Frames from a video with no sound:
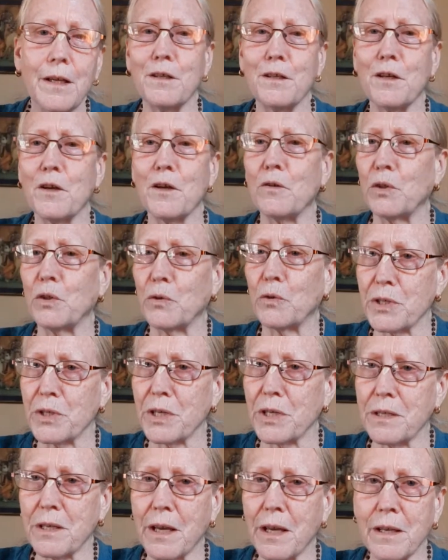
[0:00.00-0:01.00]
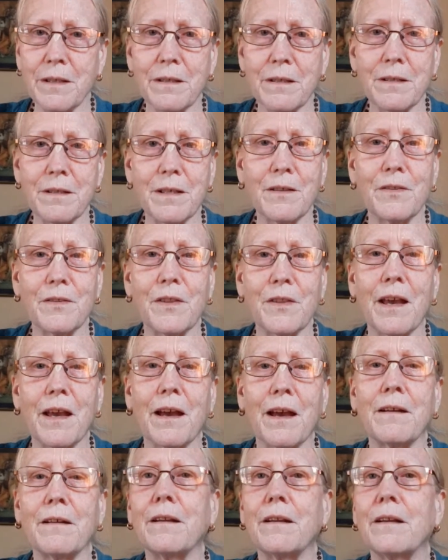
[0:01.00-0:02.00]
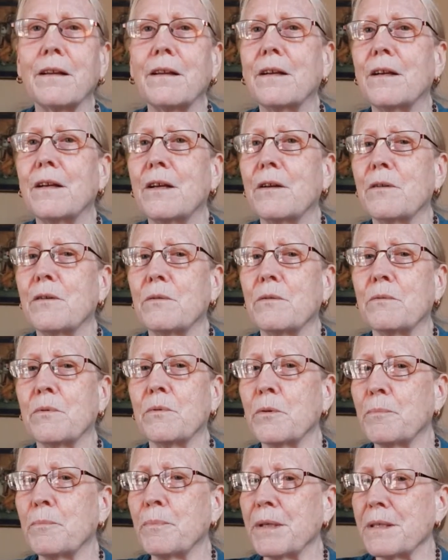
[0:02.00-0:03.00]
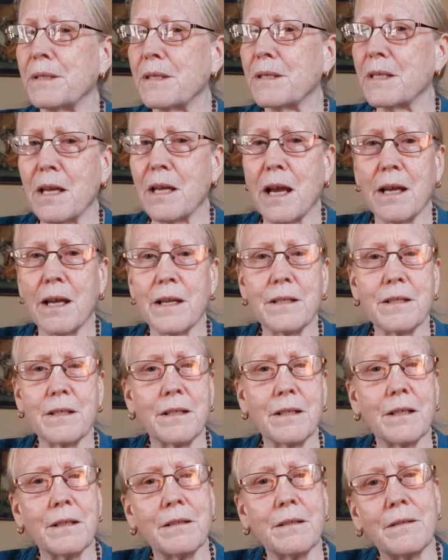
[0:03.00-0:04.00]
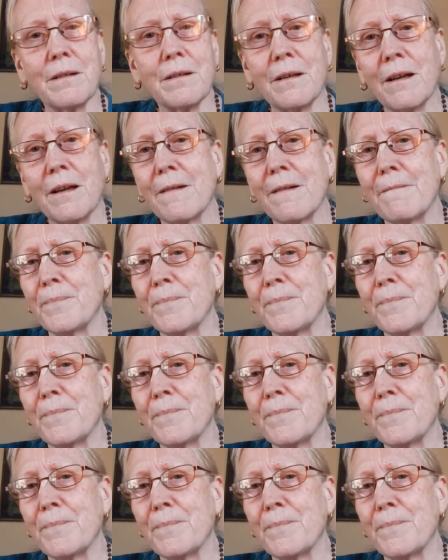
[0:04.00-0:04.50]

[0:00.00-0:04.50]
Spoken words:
You know, Lord Chaitanya did that, Rupa and Sanatan,